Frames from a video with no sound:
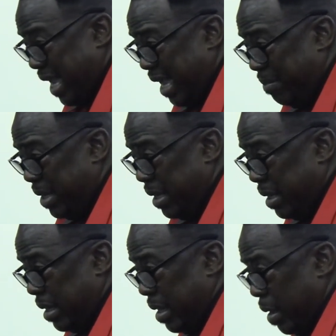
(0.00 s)
time,
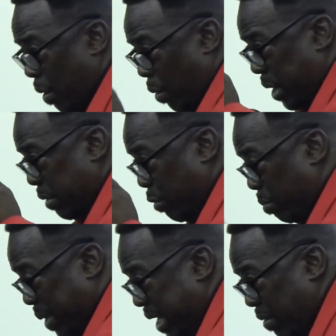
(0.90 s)
or you
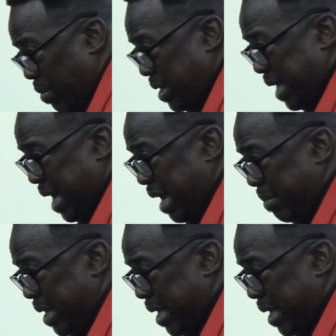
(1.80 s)
will be there on time.